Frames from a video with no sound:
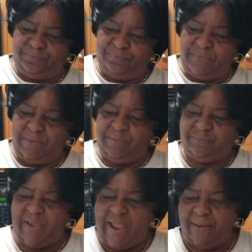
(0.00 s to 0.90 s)
maybe
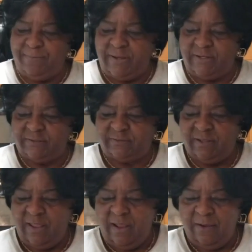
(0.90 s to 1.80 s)
five minutes
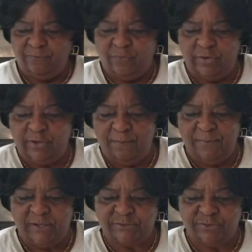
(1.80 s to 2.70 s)
for your
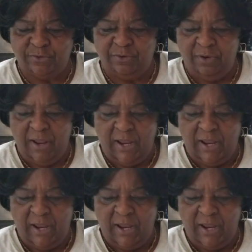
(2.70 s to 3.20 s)
mixture